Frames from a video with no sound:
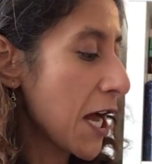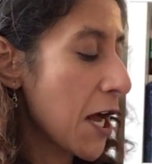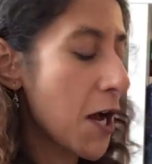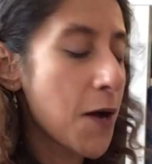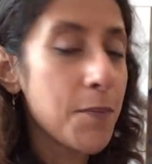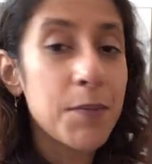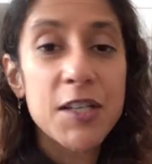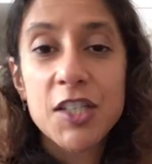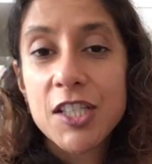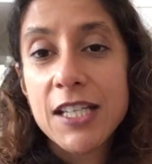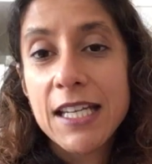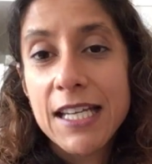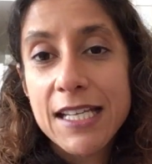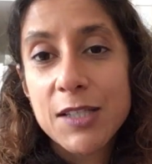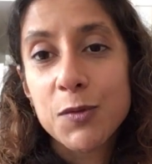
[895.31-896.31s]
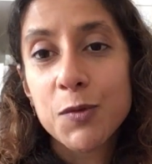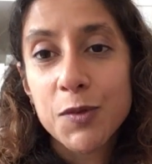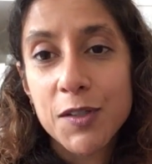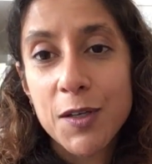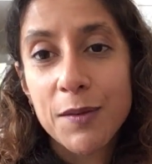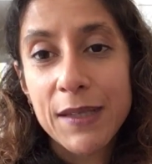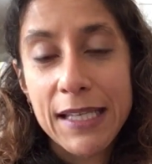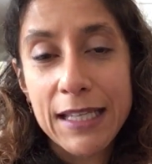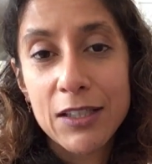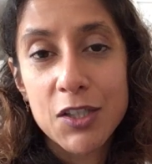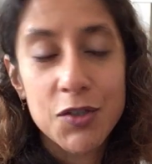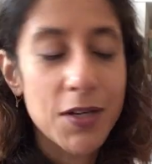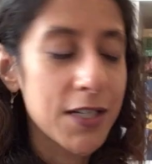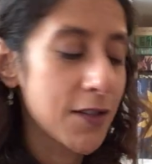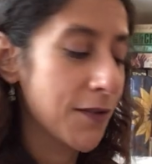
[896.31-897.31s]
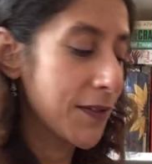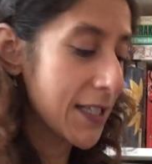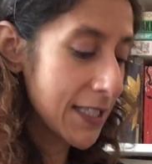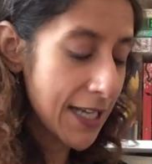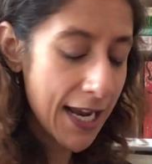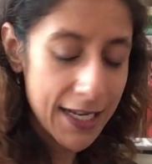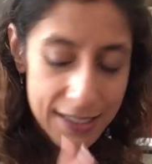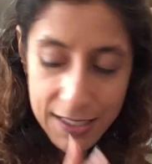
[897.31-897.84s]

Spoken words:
But she is also the illustrator of the deck,